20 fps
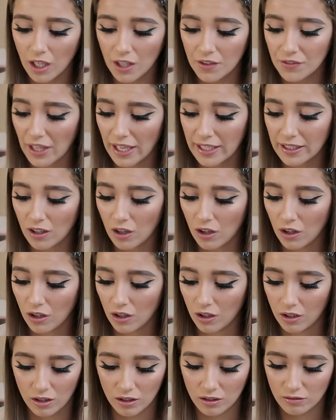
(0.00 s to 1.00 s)
They
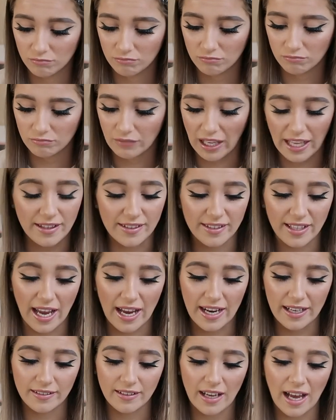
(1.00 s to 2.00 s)
are
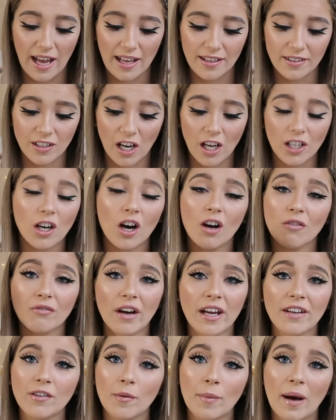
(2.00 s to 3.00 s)
insane and I can't
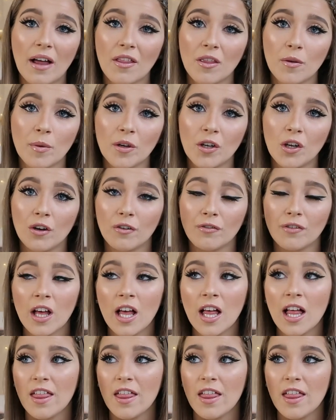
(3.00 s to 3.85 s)
rave about them enough.